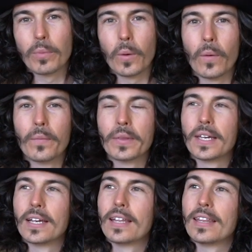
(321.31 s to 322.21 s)
but
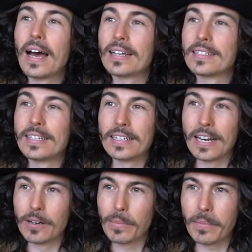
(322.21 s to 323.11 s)
that didn't
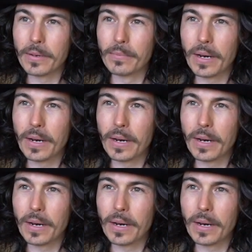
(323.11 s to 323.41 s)
end up happening.